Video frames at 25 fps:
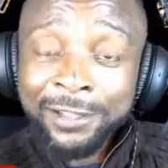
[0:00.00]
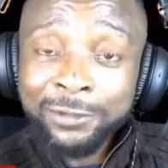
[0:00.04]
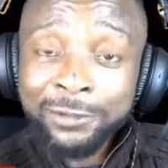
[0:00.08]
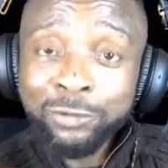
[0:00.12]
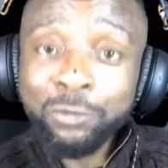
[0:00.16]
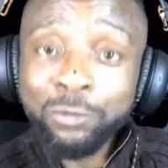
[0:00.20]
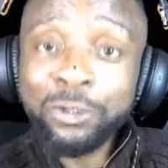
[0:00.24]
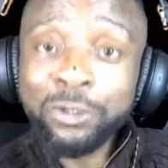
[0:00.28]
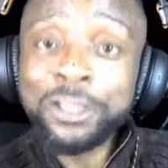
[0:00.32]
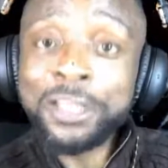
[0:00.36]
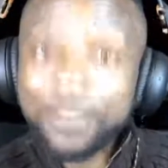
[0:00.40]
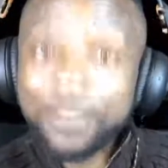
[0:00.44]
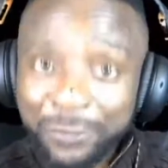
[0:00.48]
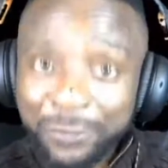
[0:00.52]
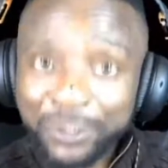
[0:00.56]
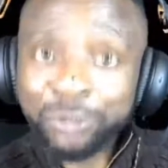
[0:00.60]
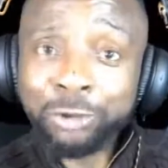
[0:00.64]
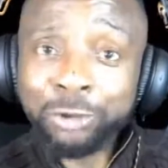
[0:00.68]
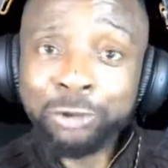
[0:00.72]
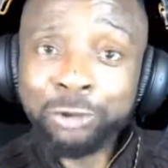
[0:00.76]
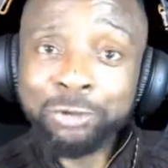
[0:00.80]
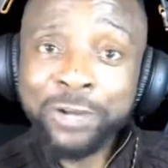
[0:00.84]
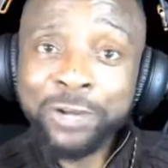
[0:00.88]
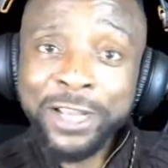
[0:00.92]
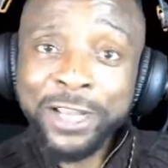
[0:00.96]
To give it
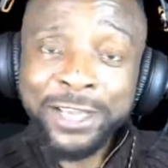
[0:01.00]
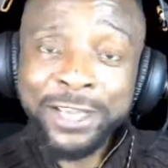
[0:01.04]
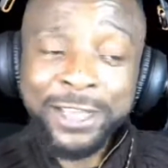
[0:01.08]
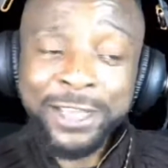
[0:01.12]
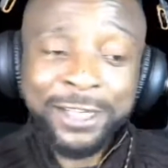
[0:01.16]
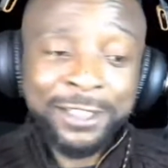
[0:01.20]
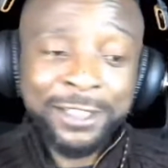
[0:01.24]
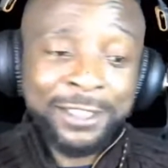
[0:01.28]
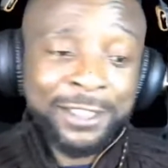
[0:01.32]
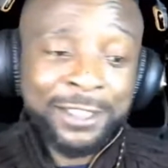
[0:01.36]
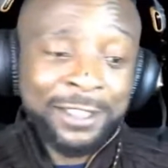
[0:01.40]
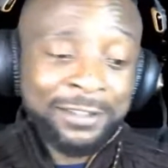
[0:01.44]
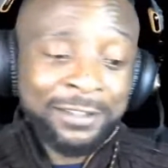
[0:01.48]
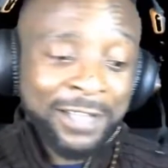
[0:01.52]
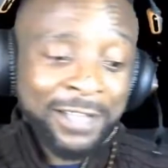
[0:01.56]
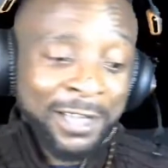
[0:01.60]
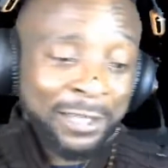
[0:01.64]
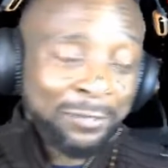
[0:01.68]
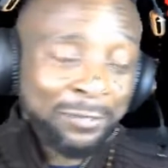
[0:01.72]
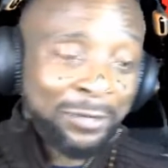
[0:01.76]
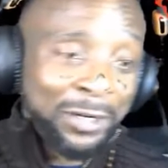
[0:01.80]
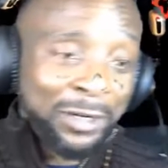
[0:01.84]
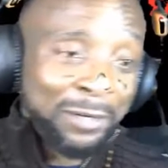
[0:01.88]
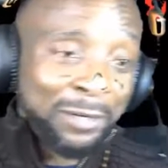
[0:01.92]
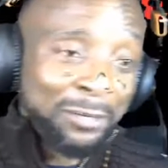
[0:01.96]
to you again. Thank
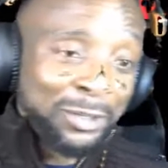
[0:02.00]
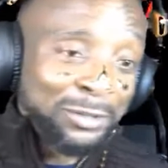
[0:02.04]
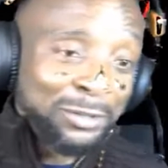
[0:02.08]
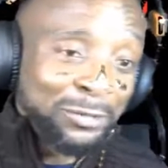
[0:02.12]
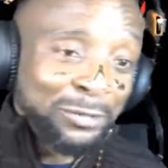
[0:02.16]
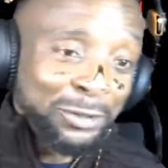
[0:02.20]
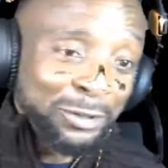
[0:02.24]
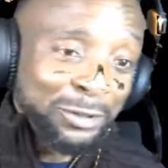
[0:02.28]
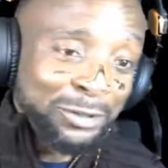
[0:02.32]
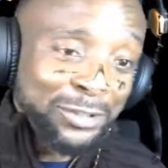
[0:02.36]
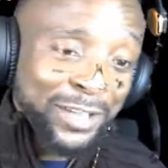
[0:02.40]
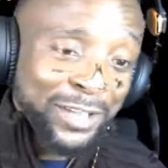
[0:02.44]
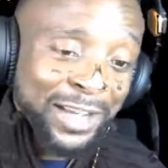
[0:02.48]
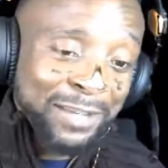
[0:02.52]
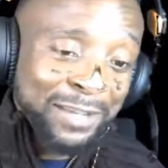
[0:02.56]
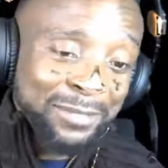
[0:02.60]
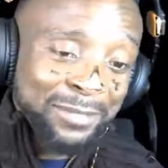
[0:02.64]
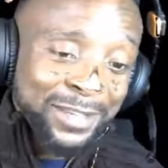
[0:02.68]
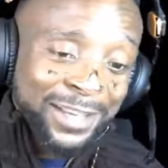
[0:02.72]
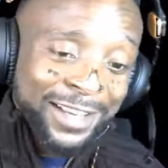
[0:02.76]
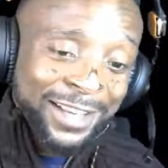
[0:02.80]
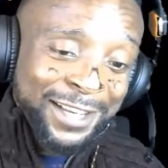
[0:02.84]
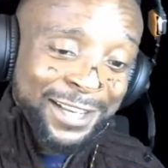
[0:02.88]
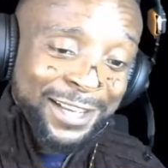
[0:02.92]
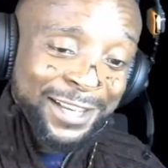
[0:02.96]
you very much for your time.
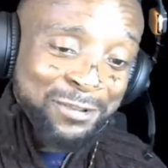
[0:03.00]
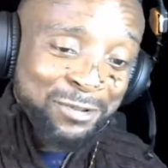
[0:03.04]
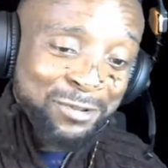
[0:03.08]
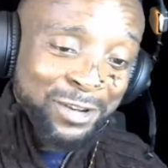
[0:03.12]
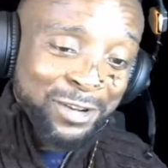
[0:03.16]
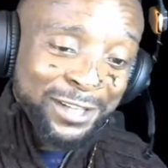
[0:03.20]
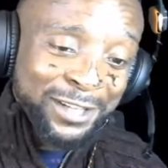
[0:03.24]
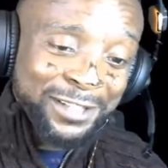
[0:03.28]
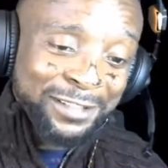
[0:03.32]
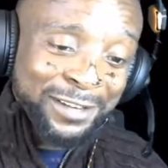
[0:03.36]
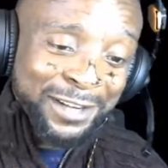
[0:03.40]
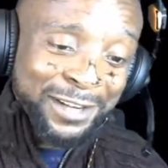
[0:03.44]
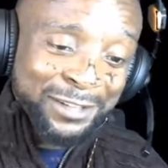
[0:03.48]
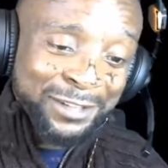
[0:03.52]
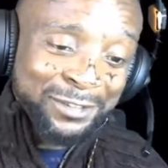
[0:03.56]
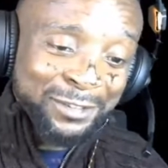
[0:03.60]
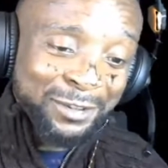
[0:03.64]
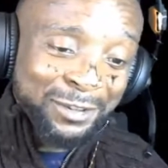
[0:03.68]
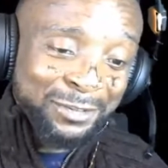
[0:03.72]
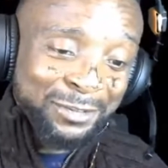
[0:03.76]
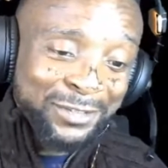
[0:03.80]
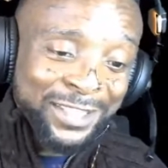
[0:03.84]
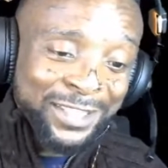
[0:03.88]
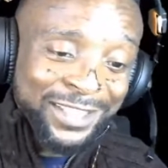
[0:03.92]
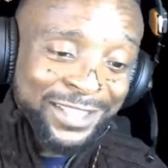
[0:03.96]
Enjoy the rest
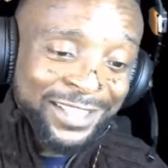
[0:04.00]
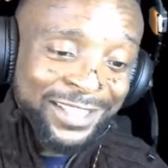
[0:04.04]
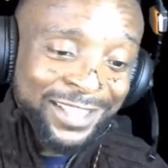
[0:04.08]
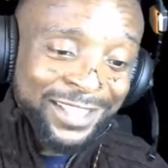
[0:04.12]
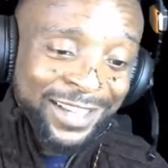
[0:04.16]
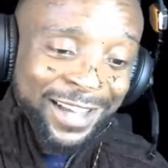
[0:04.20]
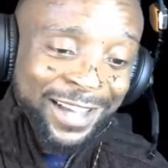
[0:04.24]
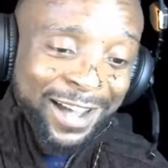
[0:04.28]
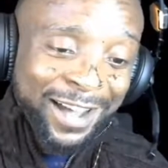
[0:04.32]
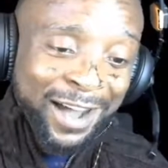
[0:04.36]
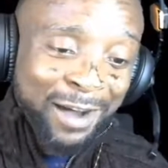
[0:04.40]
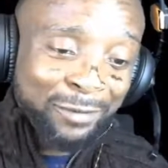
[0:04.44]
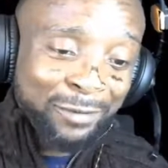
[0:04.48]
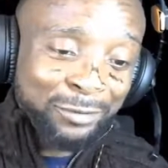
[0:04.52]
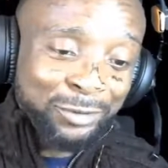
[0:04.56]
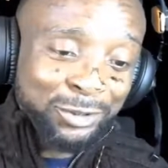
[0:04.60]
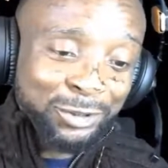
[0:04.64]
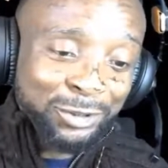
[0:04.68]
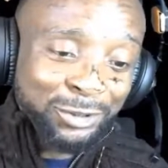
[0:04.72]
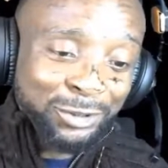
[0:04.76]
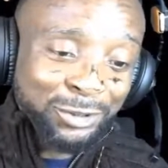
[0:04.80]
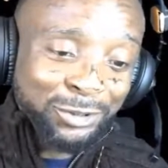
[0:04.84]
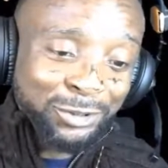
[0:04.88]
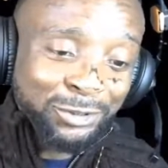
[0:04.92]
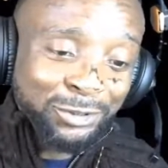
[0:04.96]
of the
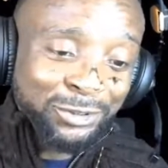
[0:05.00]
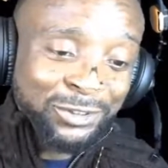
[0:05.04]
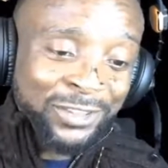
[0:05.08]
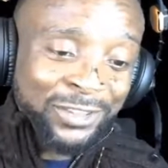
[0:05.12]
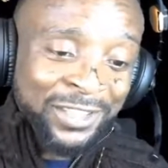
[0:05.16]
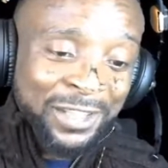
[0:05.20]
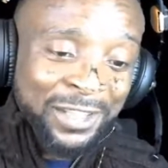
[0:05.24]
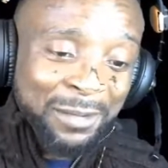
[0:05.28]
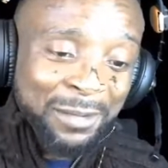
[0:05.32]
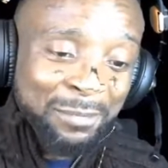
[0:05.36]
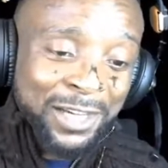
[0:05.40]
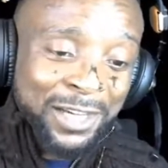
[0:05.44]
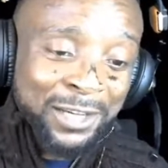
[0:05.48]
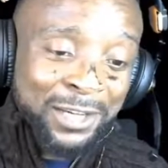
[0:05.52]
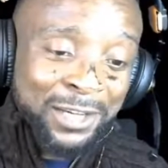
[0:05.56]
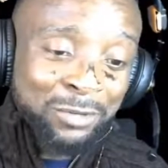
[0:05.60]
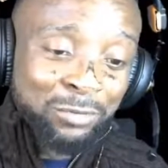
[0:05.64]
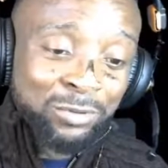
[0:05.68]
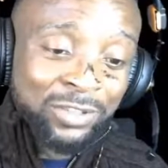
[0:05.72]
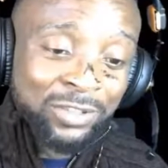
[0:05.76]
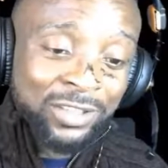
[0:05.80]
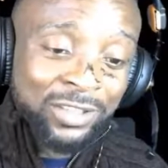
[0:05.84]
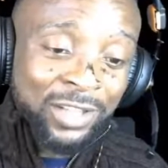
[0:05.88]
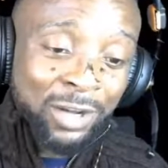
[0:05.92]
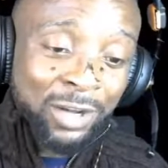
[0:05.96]
afternoon.
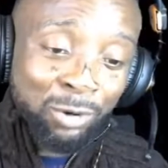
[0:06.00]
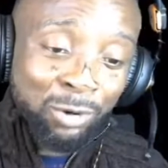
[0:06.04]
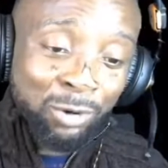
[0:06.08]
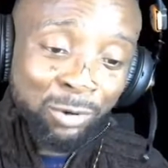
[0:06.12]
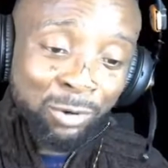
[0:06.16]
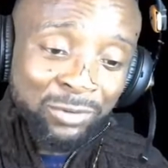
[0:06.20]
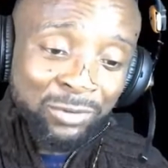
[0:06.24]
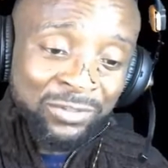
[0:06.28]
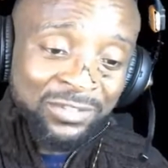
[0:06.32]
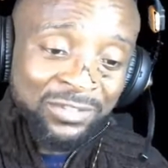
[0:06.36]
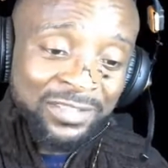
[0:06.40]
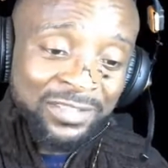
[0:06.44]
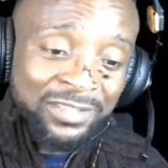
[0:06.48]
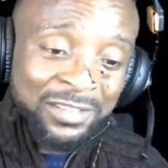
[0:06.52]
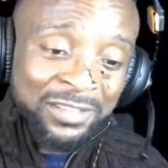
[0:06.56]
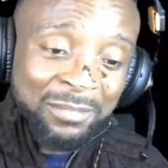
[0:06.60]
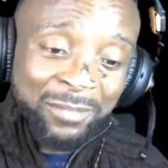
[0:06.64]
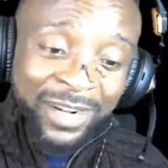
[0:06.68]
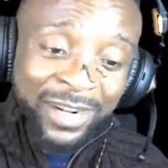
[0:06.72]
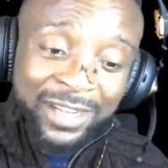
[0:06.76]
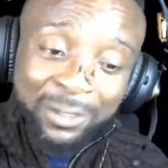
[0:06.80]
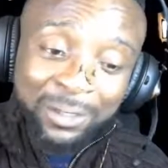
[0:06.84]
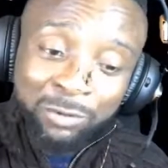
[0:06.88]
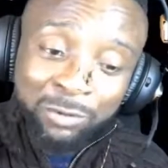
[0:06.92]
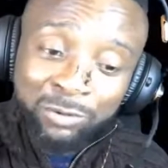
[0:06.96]
Maiyegun today.
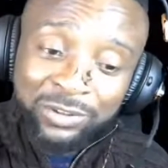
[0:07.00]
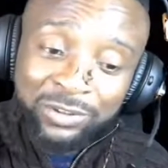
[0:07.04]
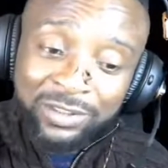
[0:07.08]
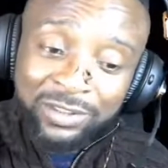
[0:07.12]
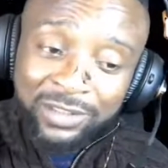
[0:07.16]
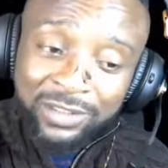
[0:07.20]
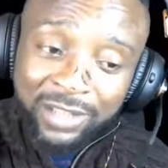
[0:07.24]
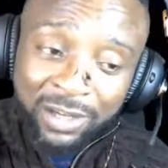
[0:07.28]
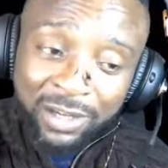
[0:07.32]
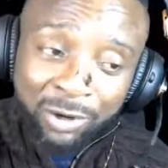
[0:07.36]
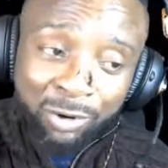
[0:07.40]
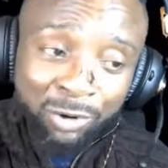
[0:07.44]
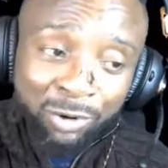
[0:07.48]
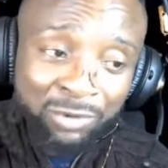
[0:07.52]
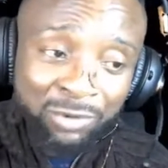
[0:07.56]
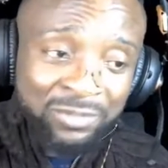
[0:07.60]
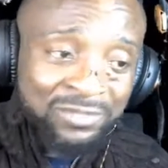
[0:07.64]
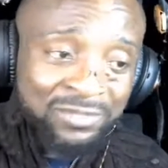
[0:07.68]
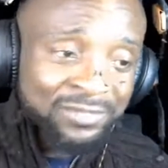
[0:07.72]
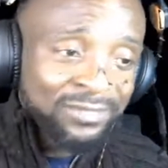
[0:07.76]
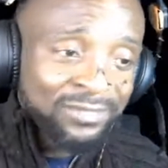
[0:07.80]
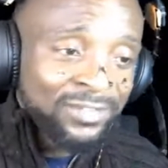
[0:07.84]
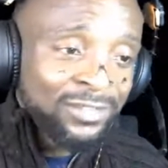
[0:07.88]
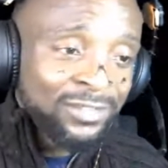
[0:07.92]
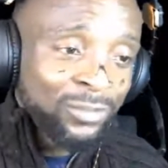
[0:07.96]
Maiyegun today.
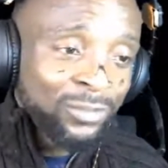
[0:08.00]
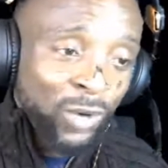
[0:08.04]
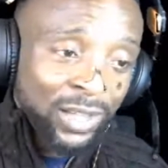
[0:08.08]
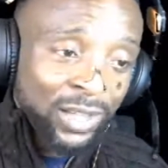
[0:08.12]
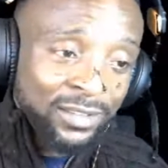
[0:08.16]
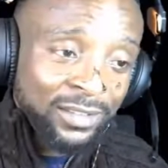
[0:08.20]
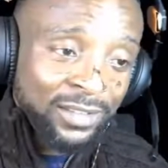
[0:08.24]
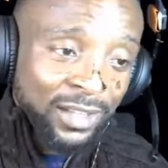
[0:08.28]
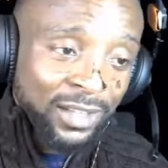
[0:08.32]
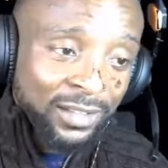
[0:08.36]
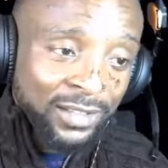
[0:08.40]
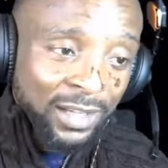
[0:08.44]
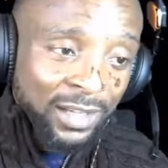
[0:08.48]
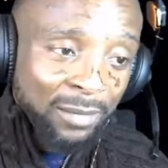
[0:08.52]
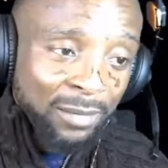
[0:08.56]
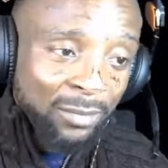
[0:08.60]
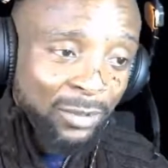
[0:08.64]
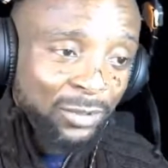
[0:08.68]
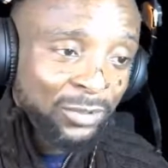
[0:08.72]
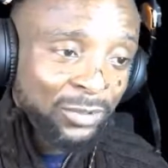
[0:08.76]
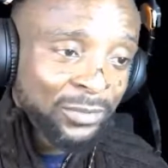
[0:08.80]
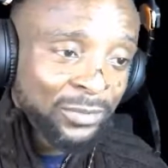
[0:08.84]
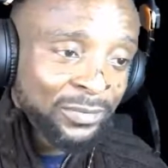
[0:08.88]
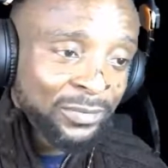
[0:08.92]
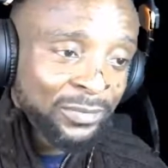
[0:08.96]
Go and tell them
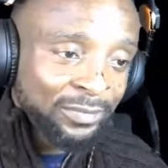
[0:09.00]
all.